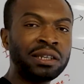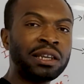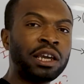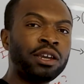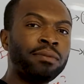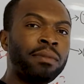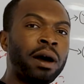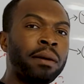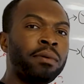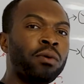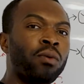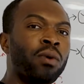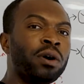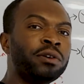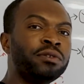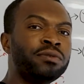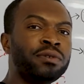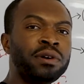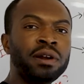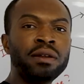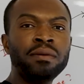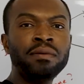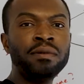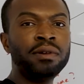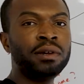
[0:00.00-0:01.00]
Now, you might be
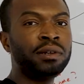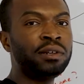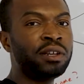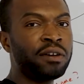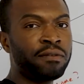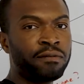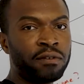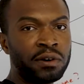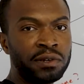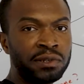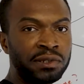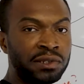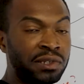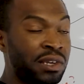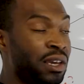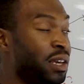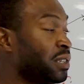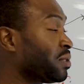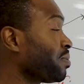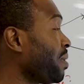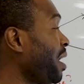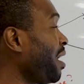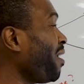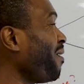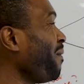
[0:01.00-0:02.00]
wondering the difference
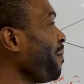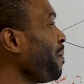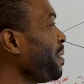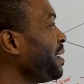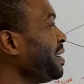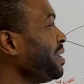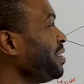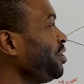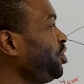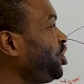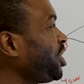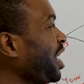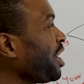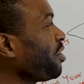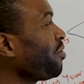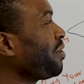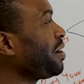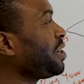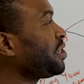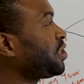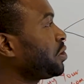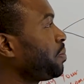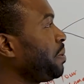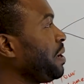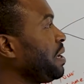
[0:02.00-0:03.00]
is, well,
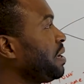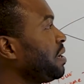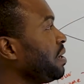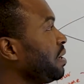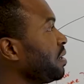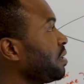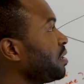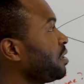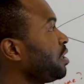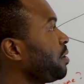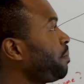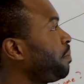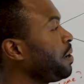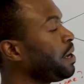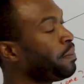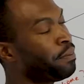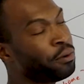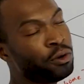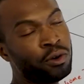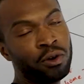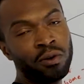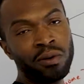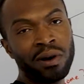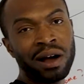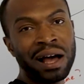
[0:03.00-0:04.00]
generally speaking, the
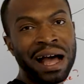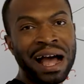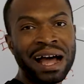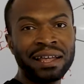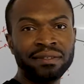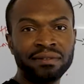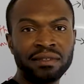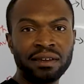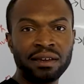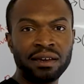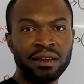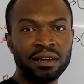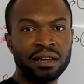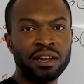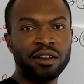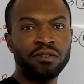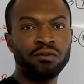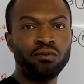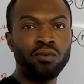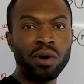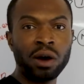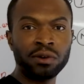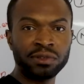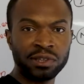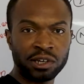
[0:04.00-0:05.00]
people who are at their kind
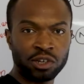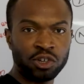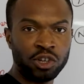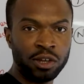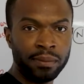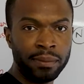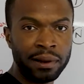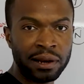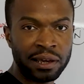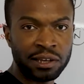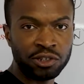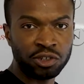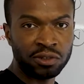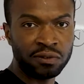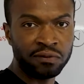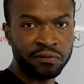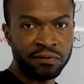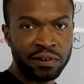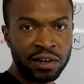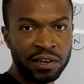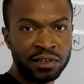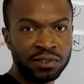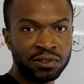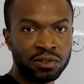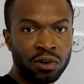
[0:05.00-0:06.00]
of wealth accumulation
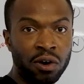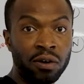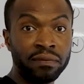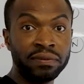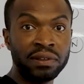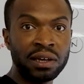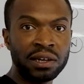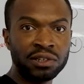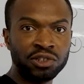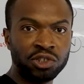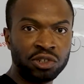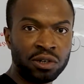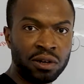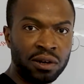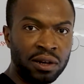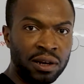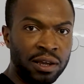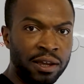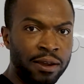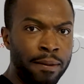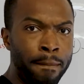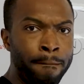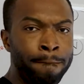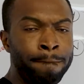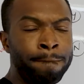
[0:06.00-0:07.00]
phase of their
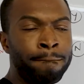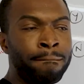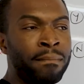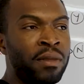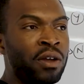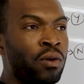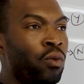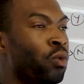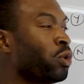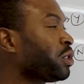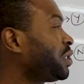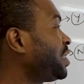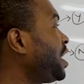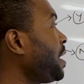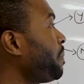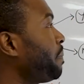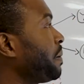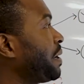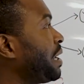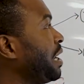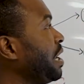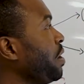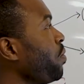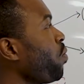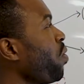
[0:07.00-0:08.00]
journey will
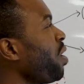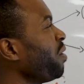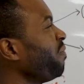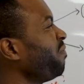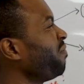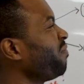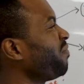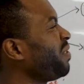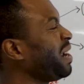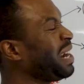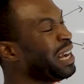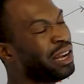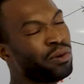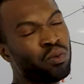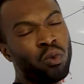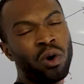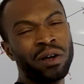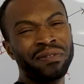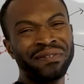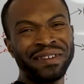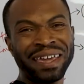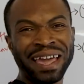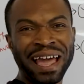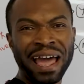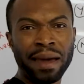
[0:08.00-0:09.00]
typically really
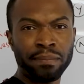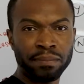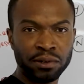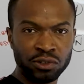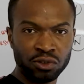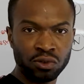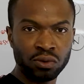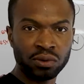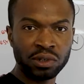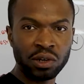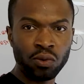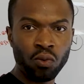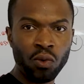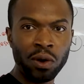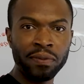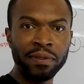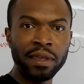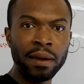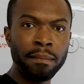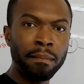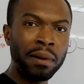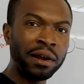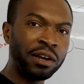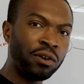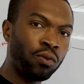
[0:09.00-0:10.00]
want capital. They want
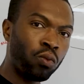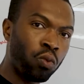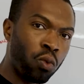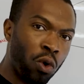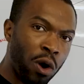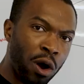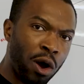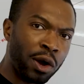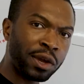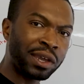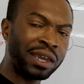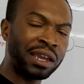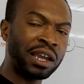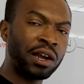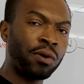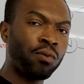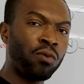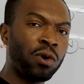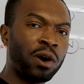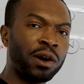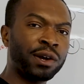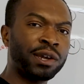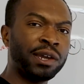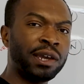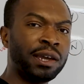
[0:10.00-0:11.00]
their money working and
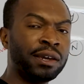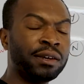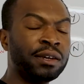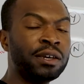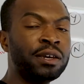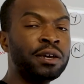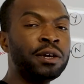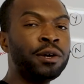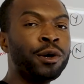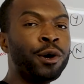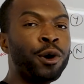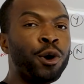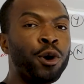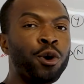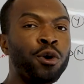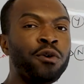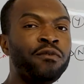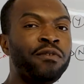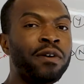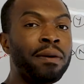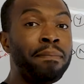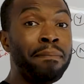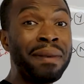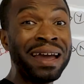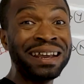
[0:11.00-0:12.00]
working
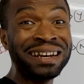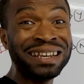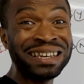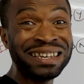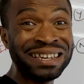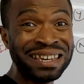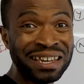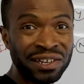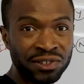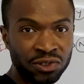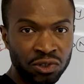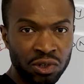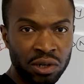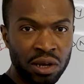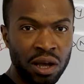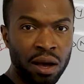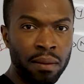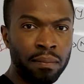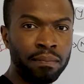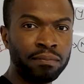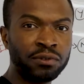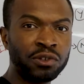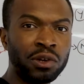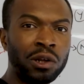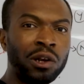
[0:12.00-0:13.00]
over many years to
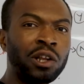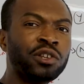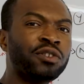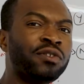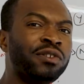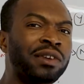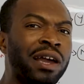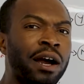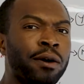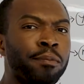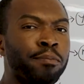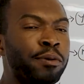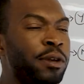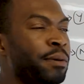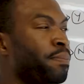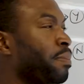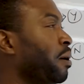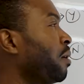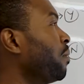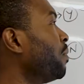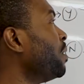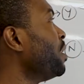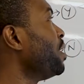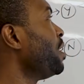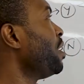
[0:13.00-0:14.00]
come. So a lot of young
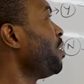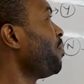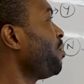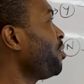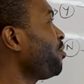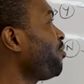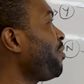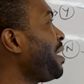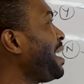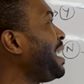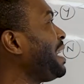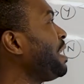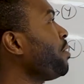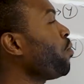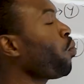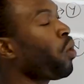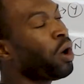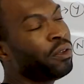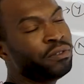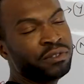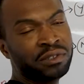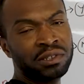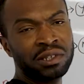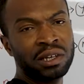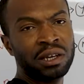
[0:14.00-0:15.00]
people would really
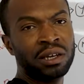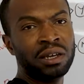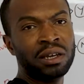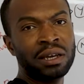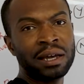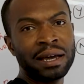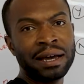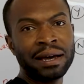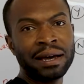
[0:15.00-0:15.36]
want